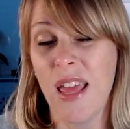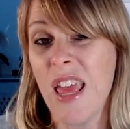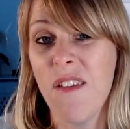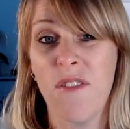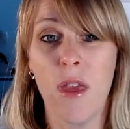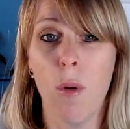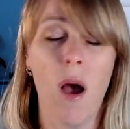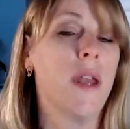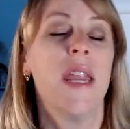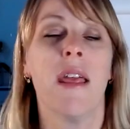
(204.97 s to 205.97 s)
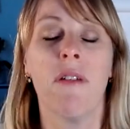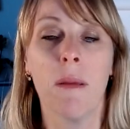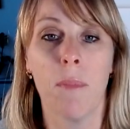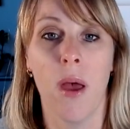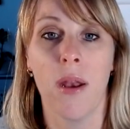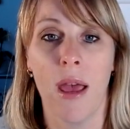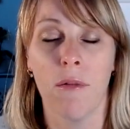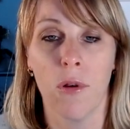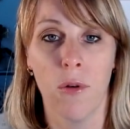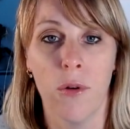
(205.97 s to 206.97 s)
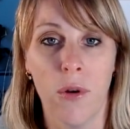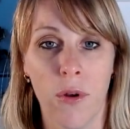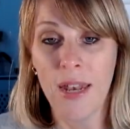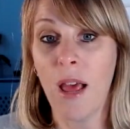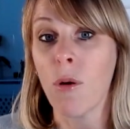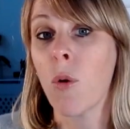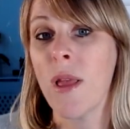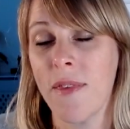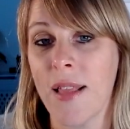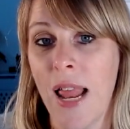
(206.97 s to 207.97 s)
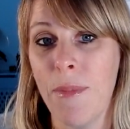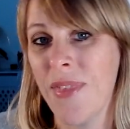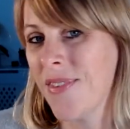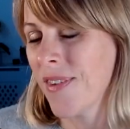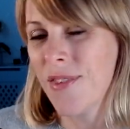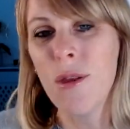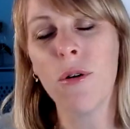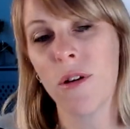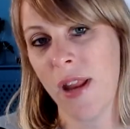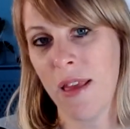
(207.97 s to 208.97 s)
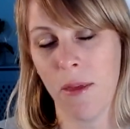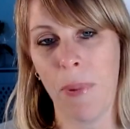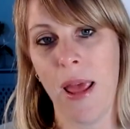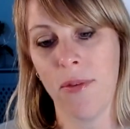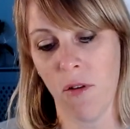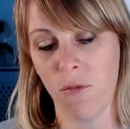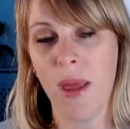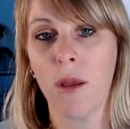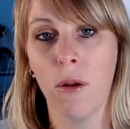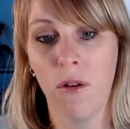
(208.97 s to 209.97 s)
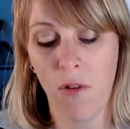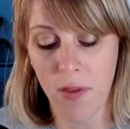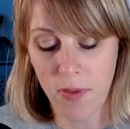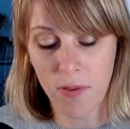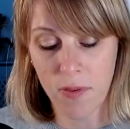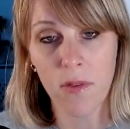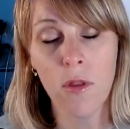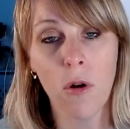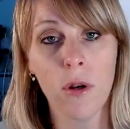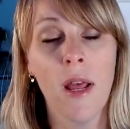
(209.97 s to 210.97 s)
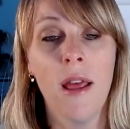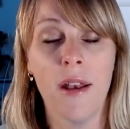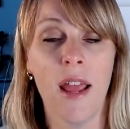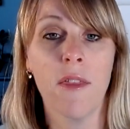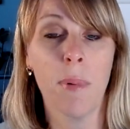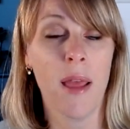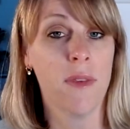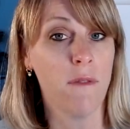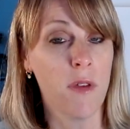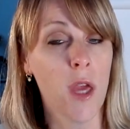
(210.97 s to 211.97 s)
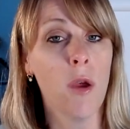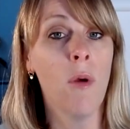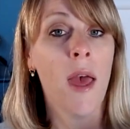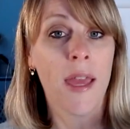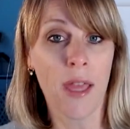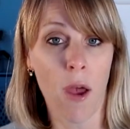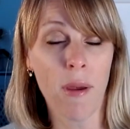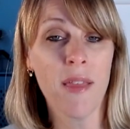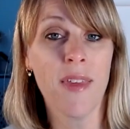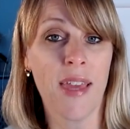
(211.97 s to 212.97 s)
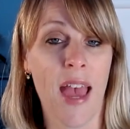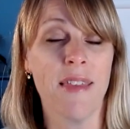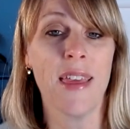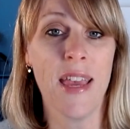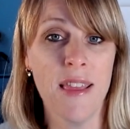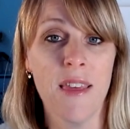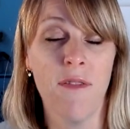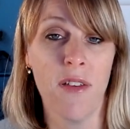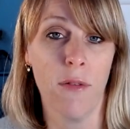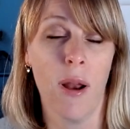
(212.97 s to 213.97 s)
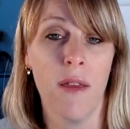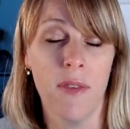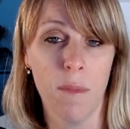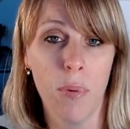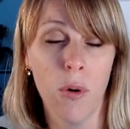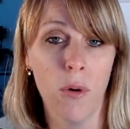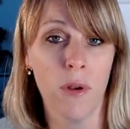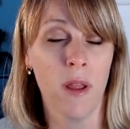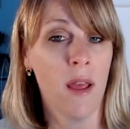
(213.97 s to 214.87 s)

if you are nearing burnout or not. Now, a quick disclaimer, this does not take the place of medical advice. This does not take the place of you going to get individualised support,